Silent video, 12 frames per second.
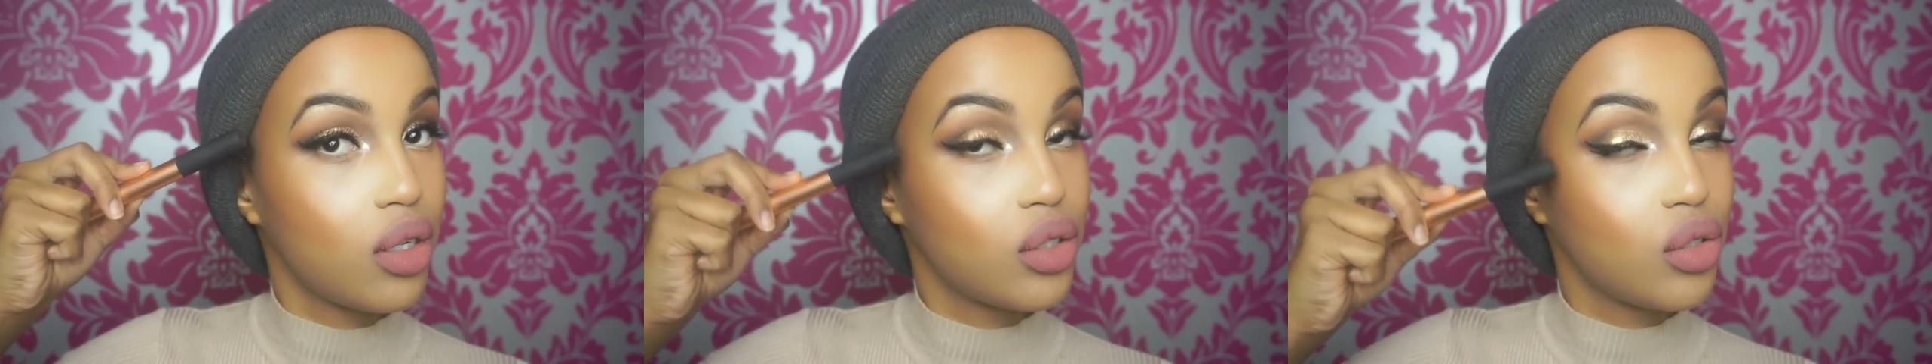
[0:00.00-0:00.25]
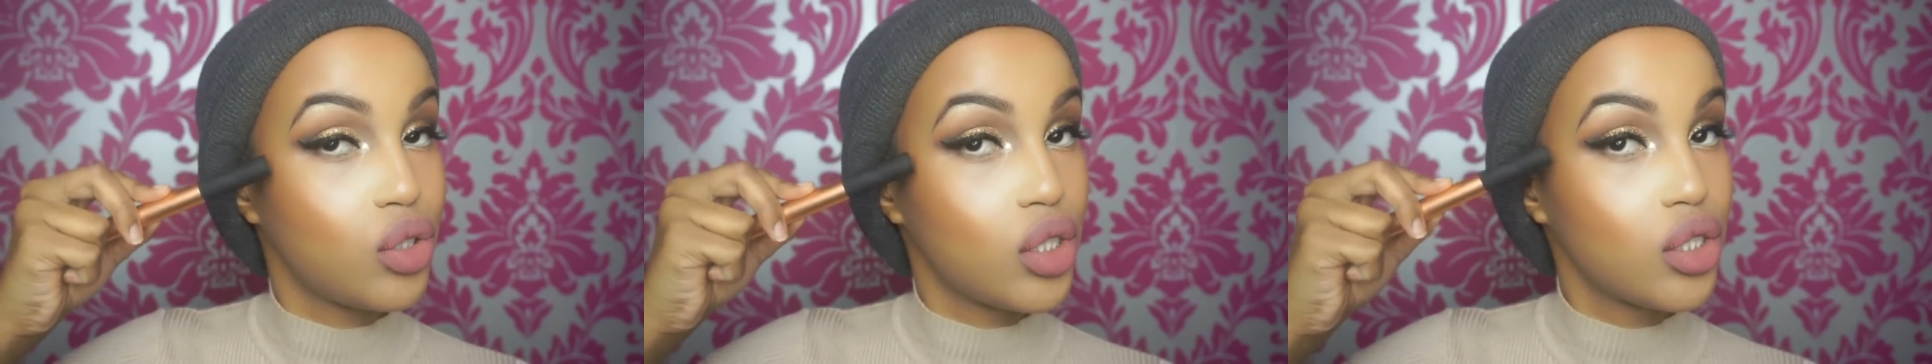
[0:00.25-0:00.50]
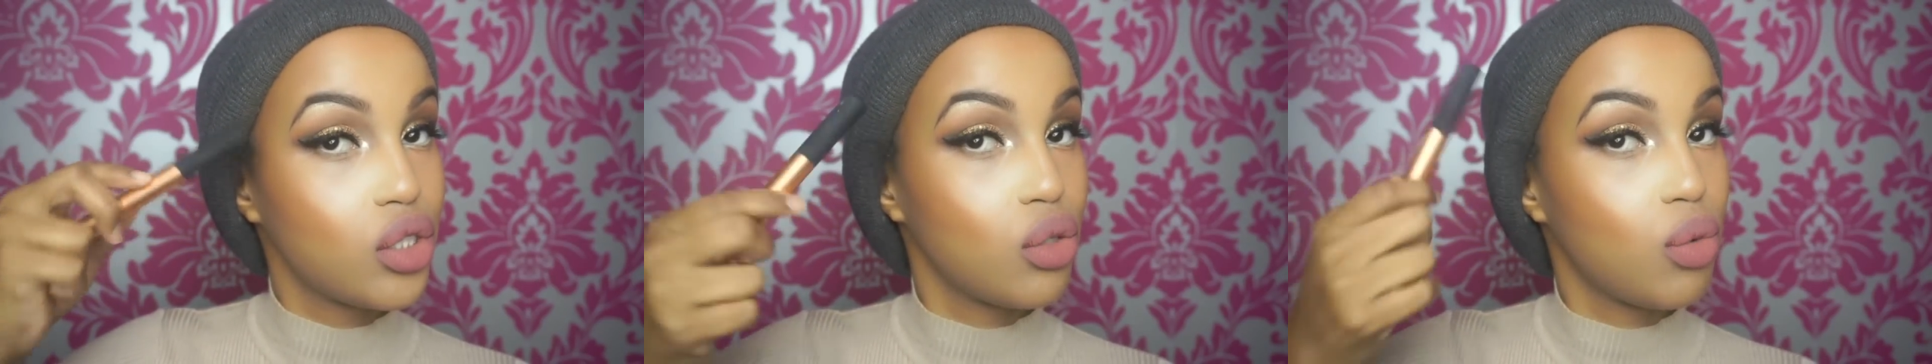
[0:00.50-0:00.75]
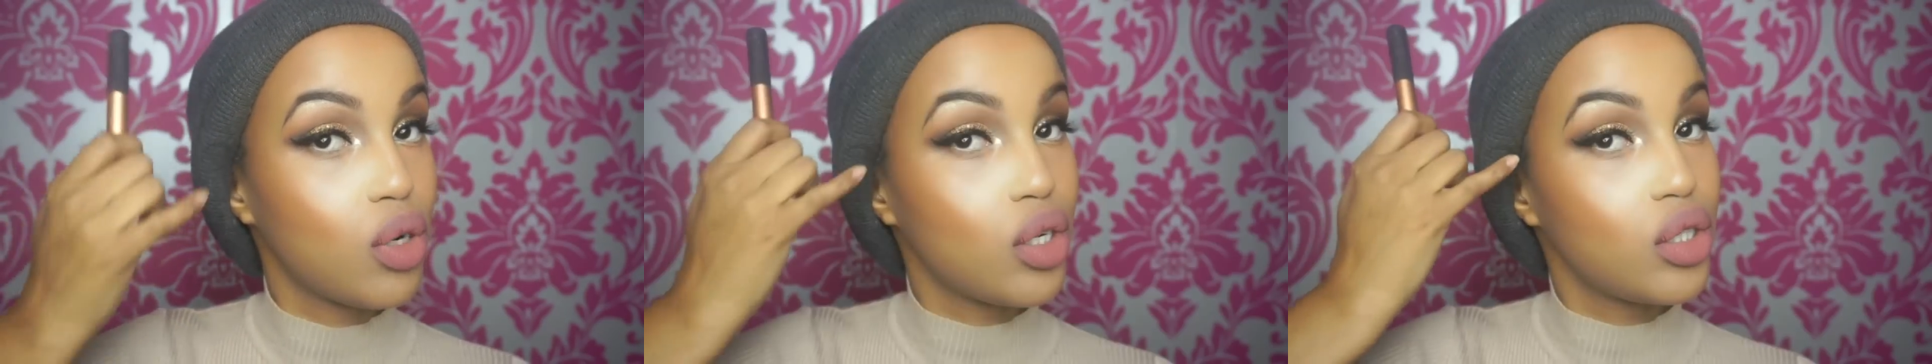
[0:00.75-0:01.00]
So just
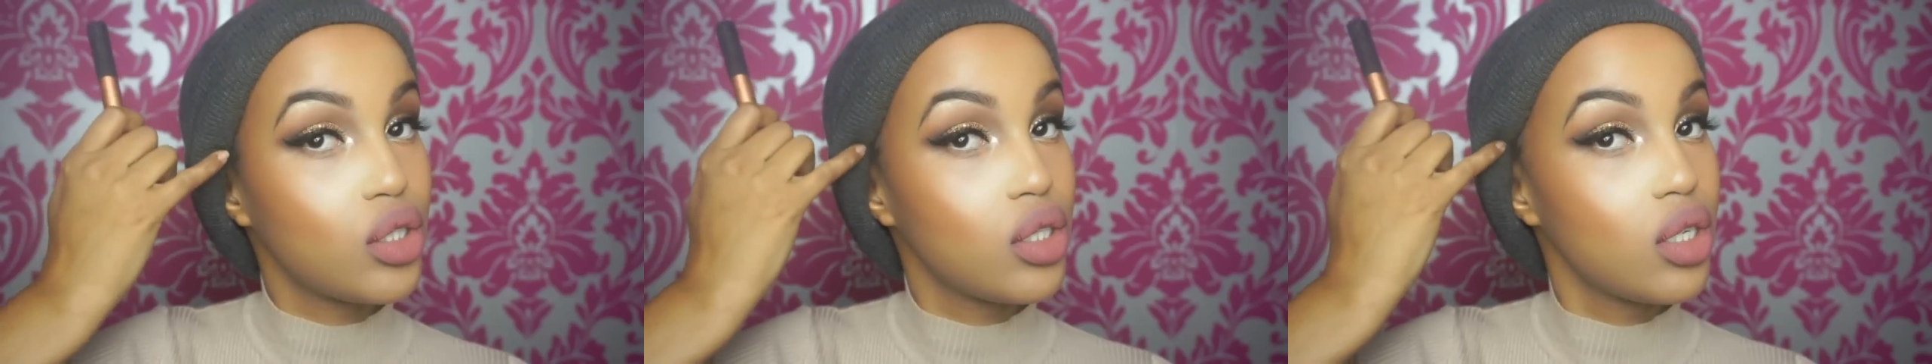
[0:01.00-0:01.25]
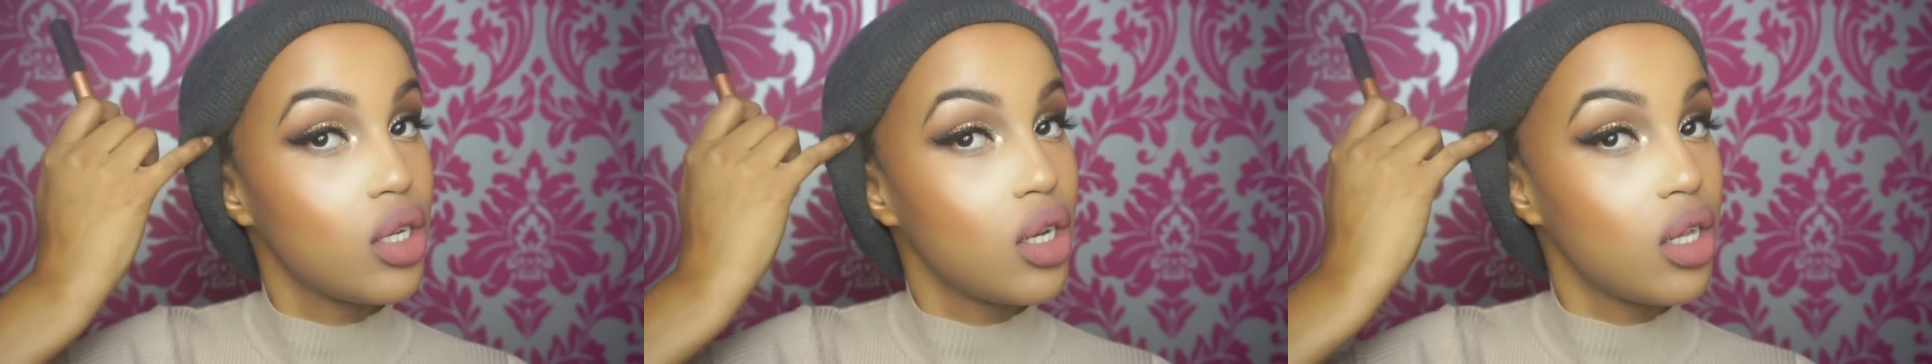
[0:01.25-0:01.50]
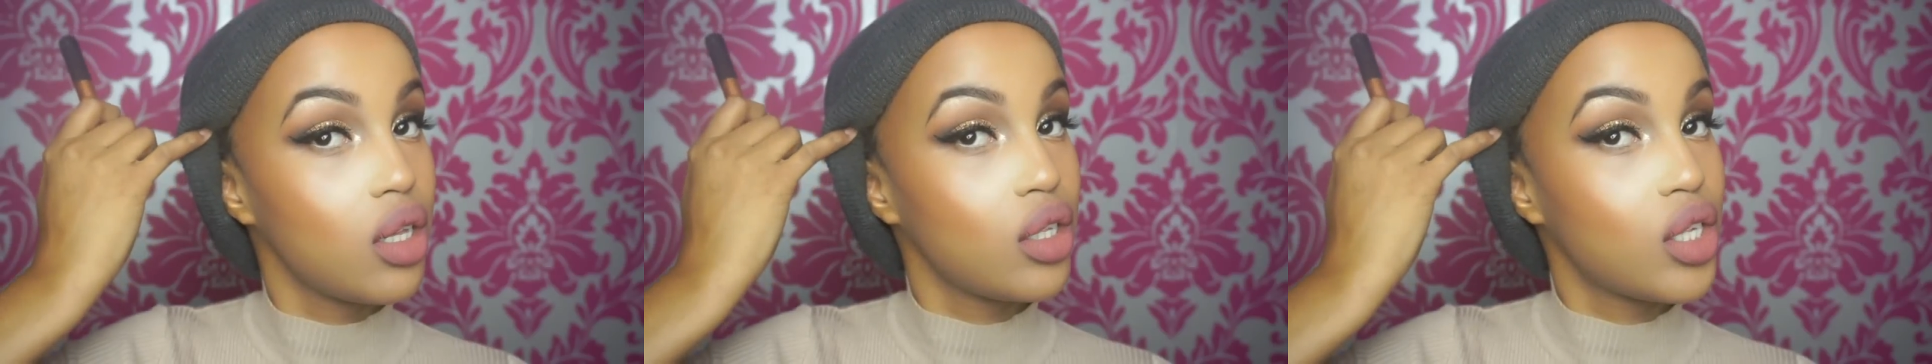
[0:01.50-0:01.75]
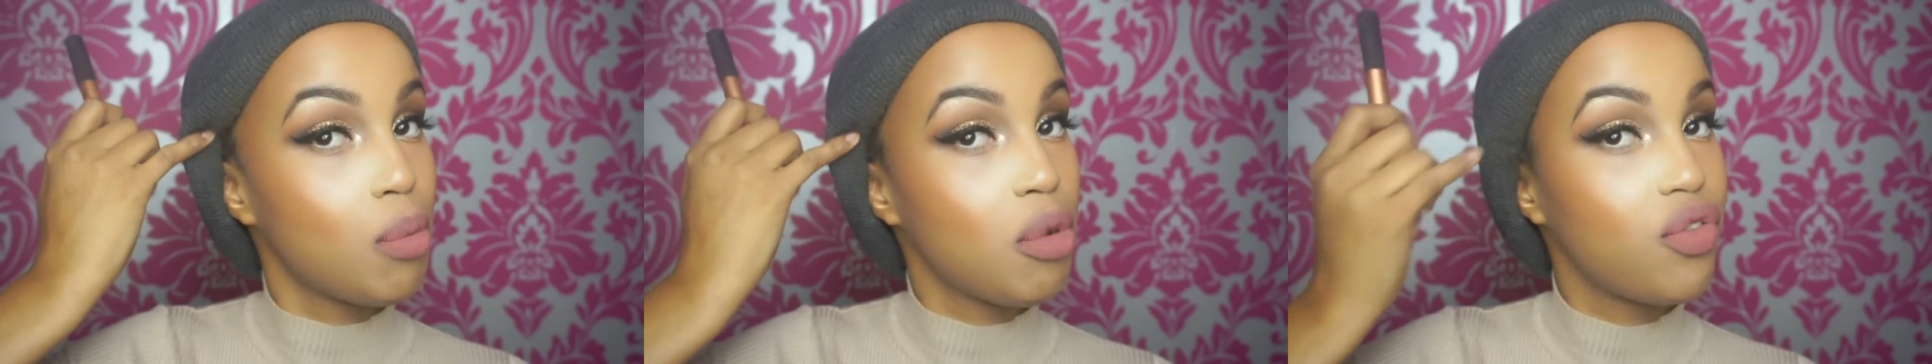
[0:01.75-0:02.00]
towards the
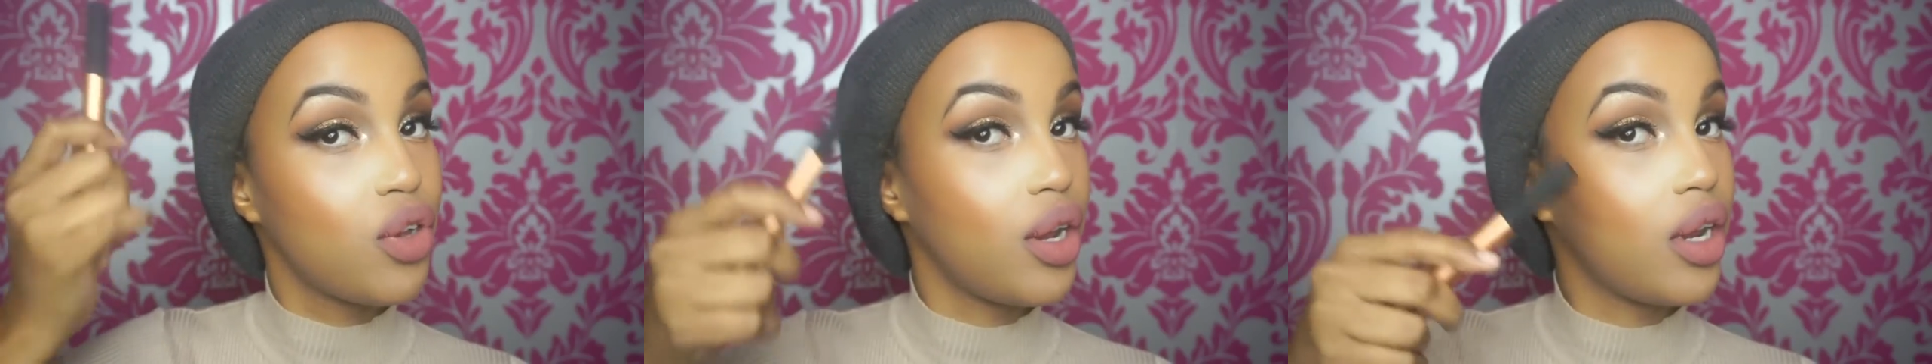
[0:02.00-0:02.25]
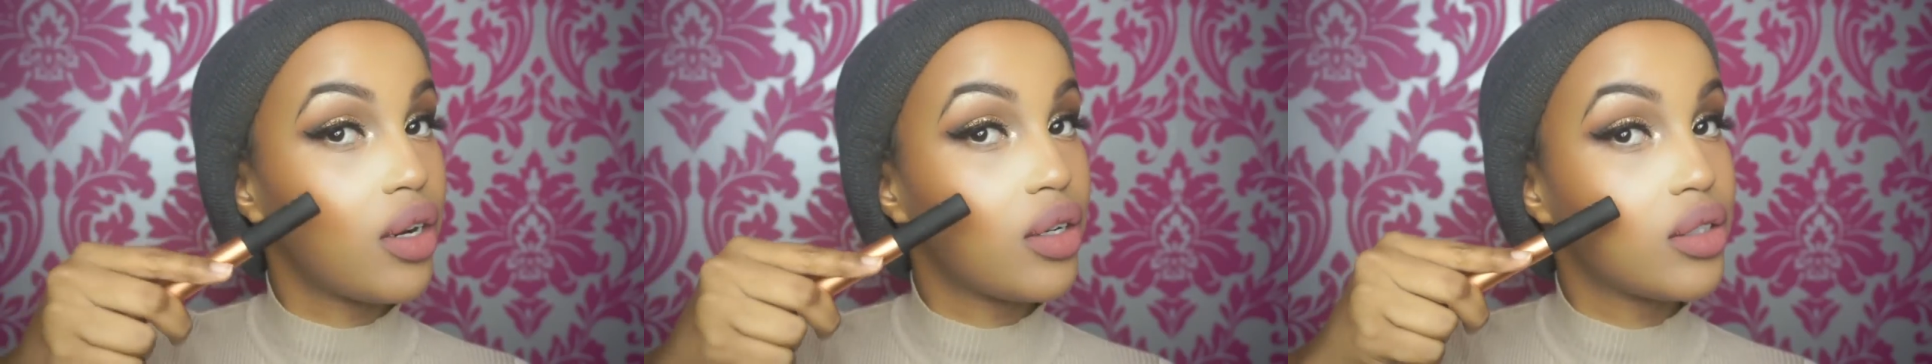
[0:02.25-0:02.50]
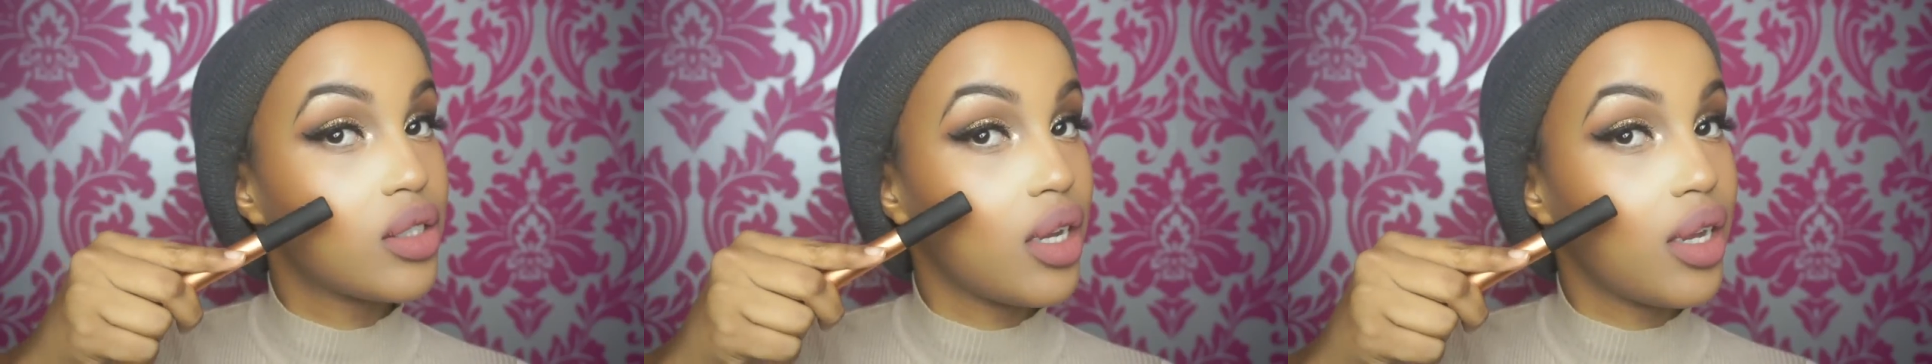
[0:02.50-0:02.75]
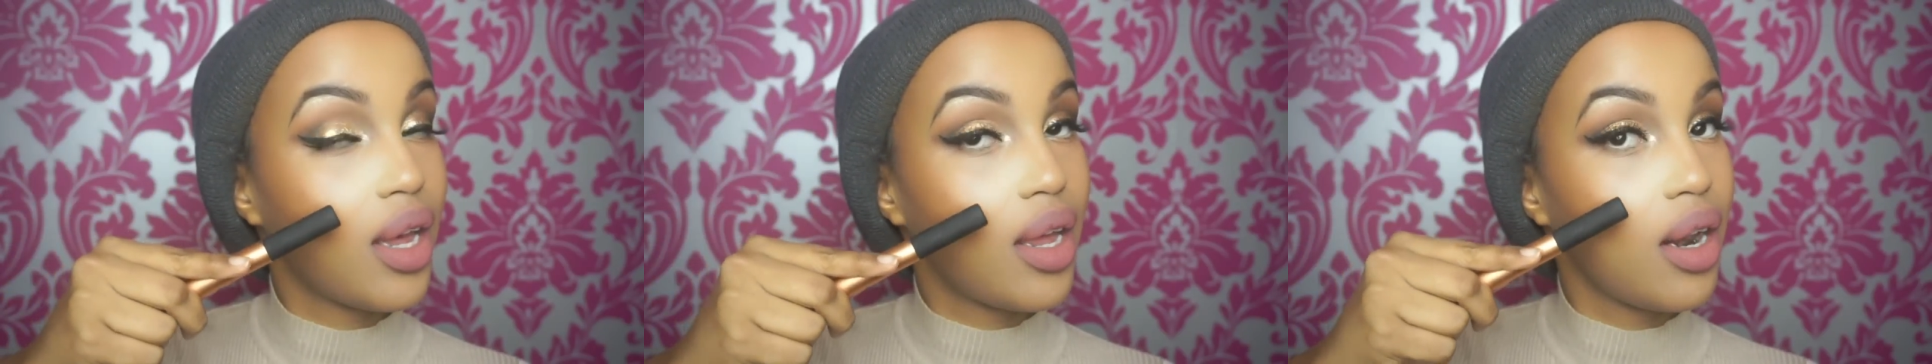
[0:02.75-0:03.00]
top of your ears
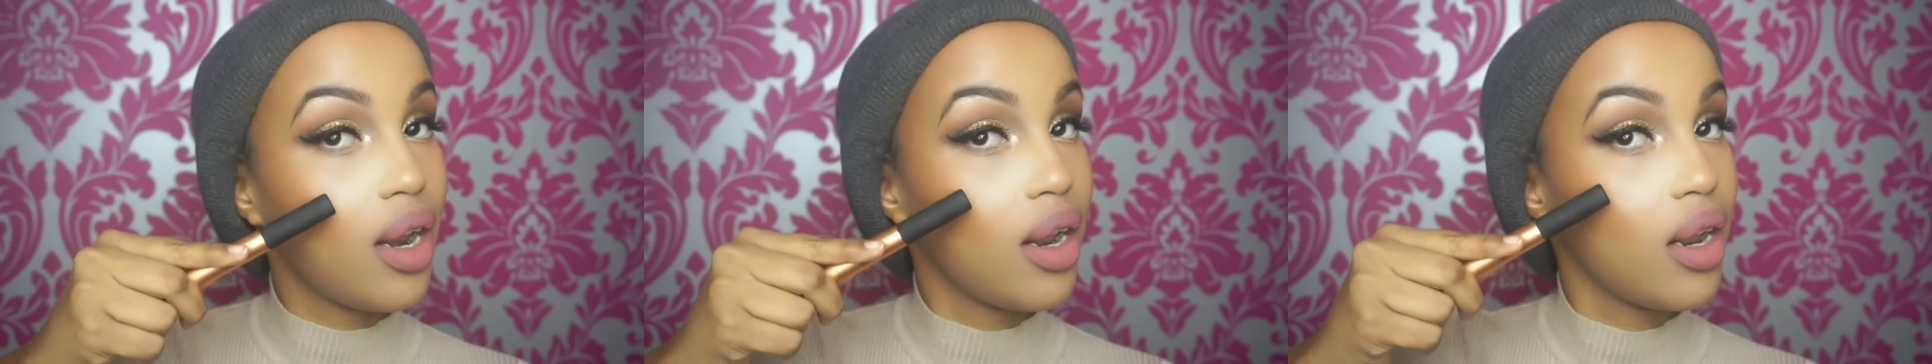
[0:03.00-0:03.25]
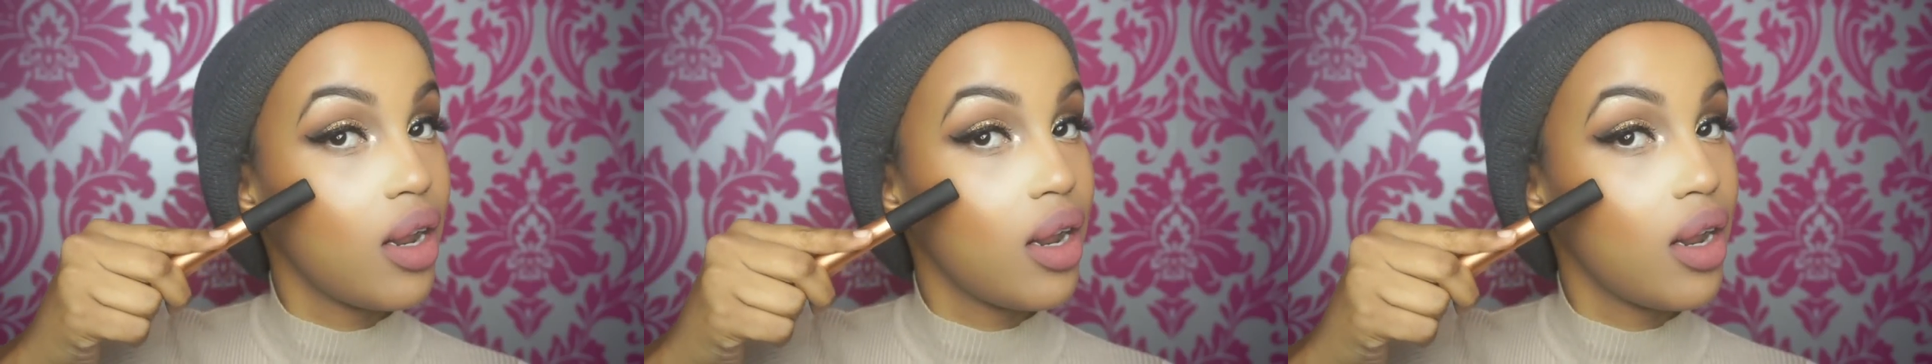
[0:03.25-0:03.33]
again.